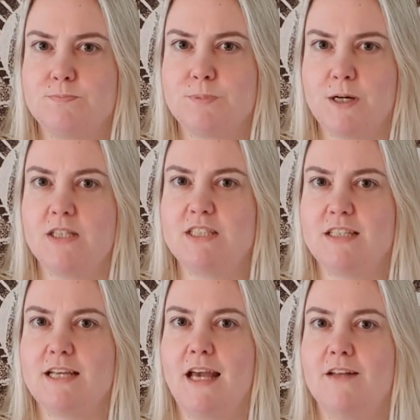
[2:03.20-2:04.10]

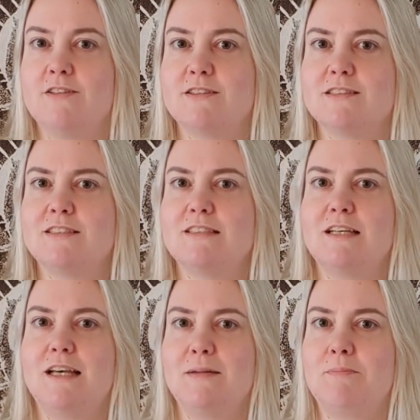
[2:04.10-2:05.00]
project handles
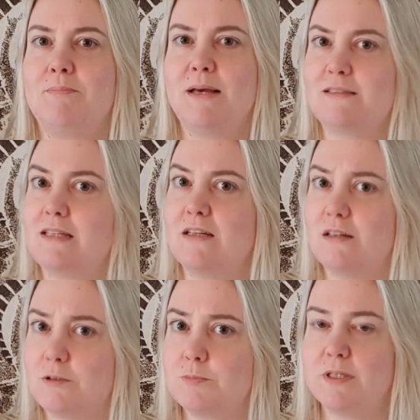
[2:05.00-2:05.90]
it better than
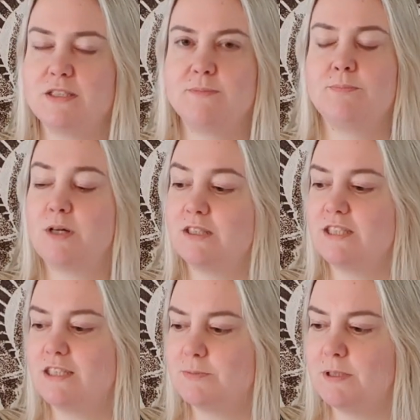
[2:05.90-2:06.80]
other projects,